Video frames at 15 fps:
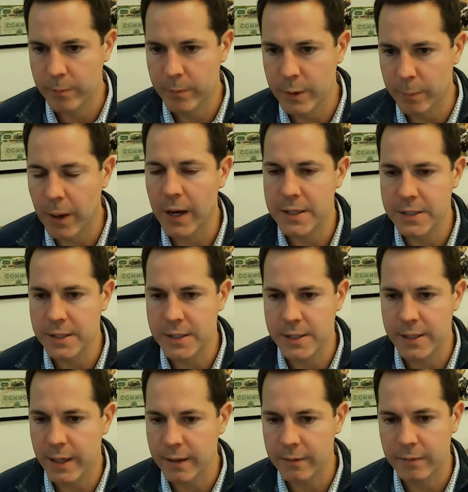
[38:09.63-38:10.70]
deposits
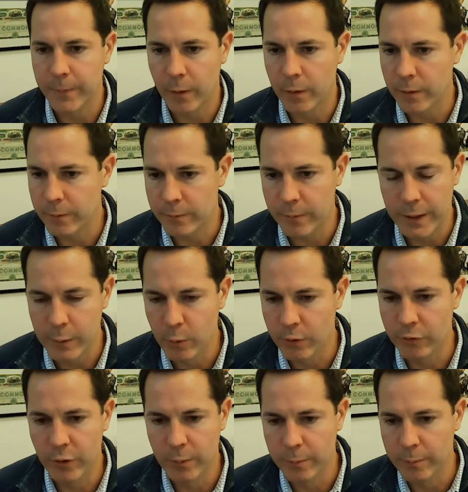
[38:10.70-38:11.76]
that are anywhere
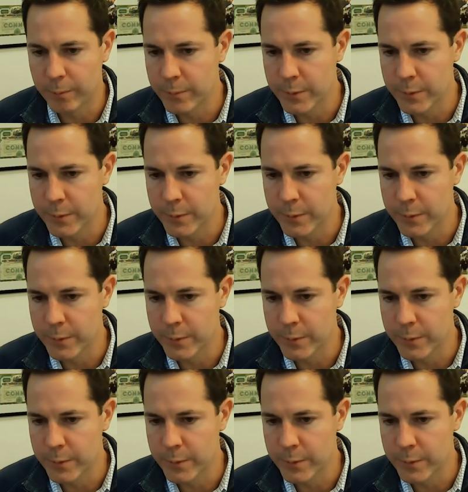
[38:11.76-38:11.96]
from